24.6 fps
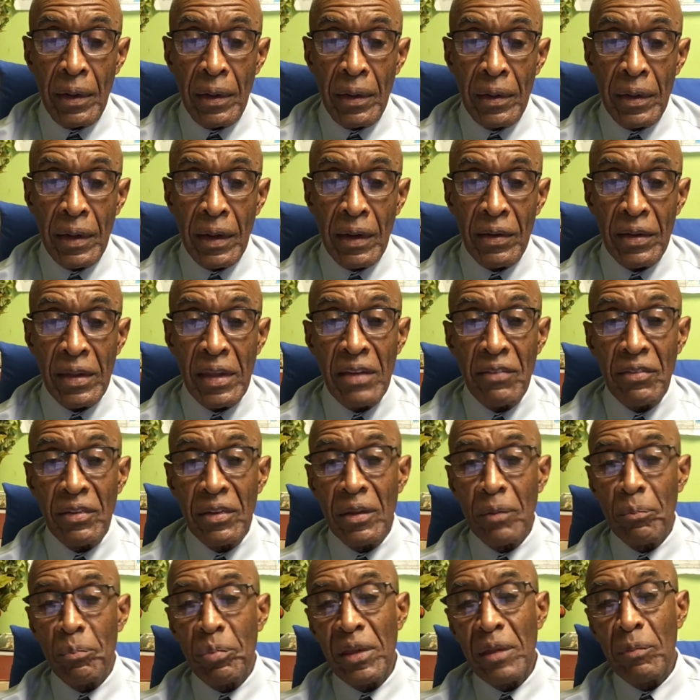Now, even
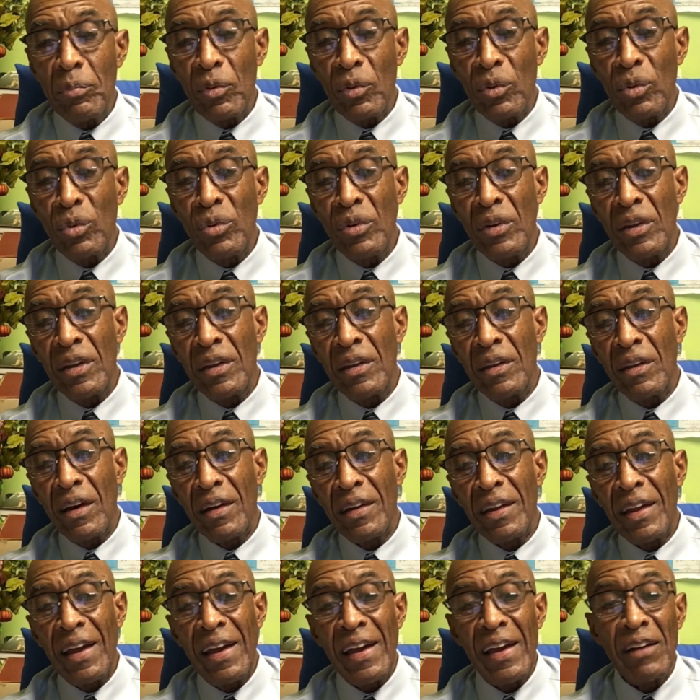the people who did
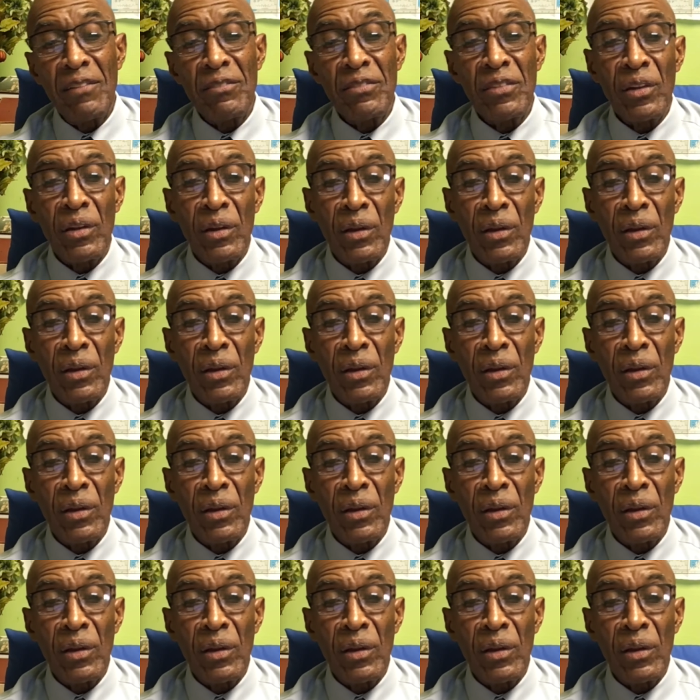not have the